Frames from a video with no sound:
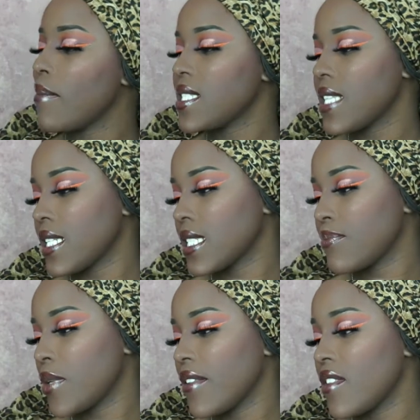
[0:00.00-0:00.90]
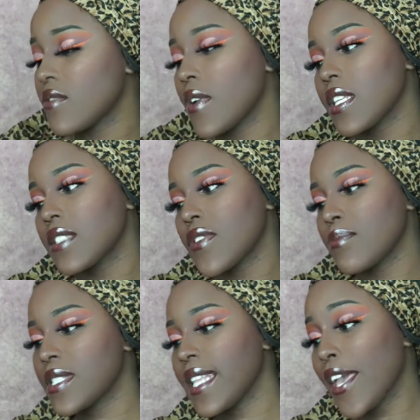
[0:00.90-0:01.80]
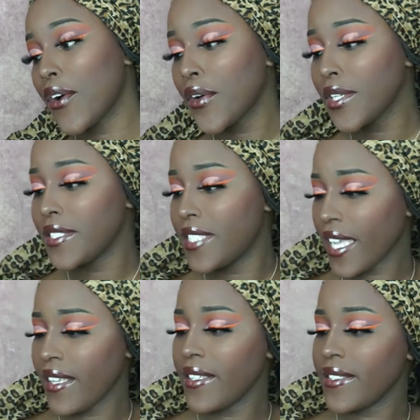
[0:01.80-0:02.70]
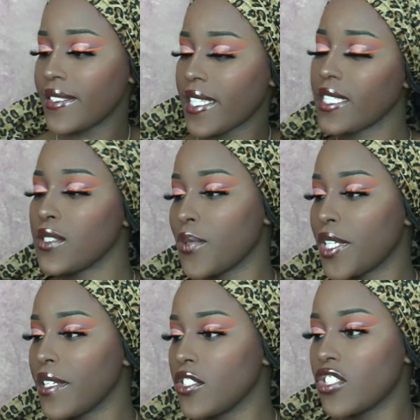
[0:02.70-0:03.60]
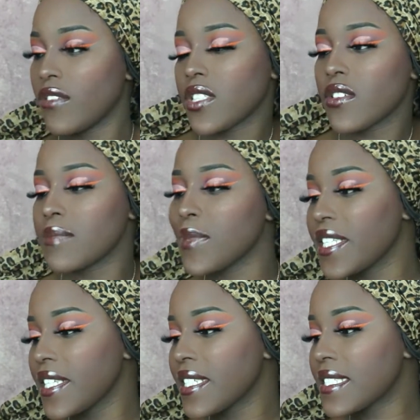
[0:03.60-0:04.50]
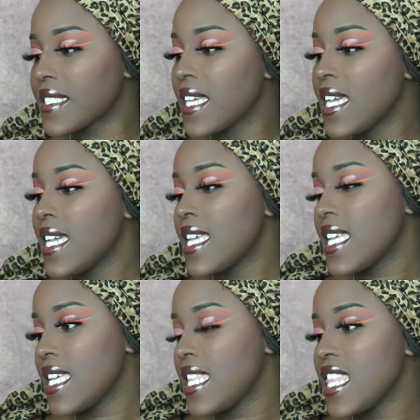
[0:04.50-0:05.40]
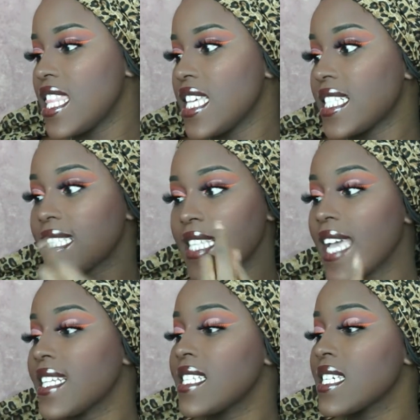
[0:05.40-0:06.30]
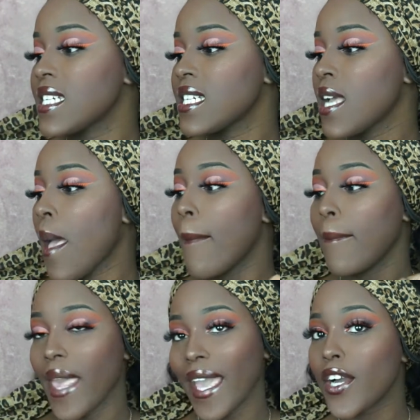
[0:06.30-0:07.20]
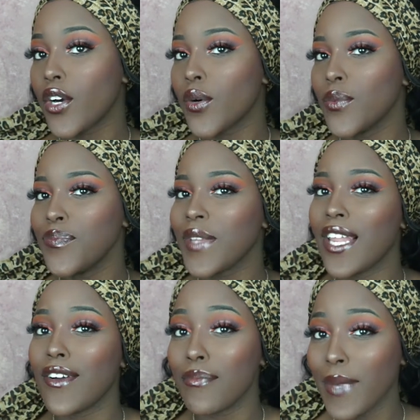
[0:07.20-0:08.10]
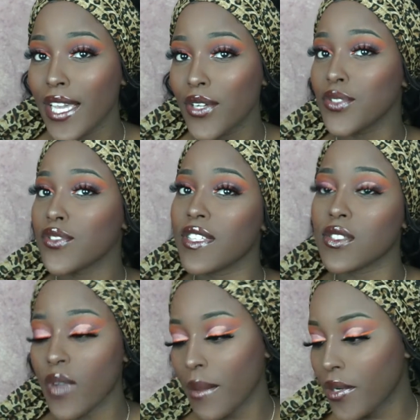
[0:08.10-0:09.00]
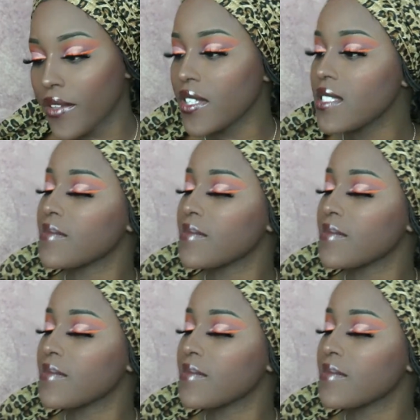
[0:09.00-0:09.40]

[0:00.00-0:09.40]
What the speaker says: setting spray. This one is from Slay All Day setting spray, Jared Cosmetics, in the scent mango. I love mango, so that's why I bought this.